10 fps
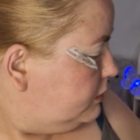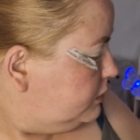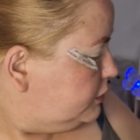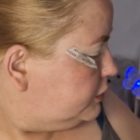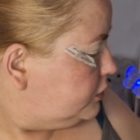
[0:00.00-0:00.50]

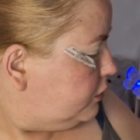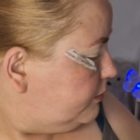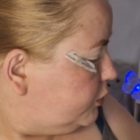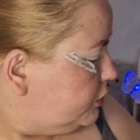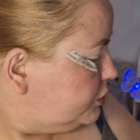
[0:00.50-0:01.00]
So
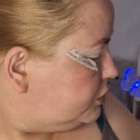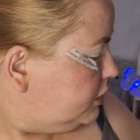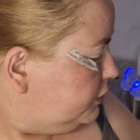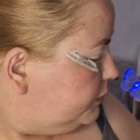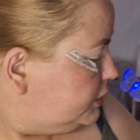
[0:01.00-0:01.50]
I'm gonna
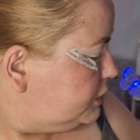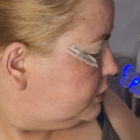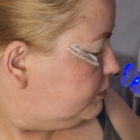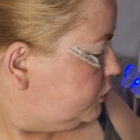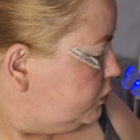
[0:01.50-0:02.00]
start with
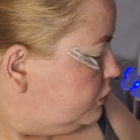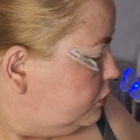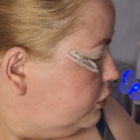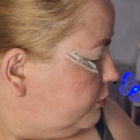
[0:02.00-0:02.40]
small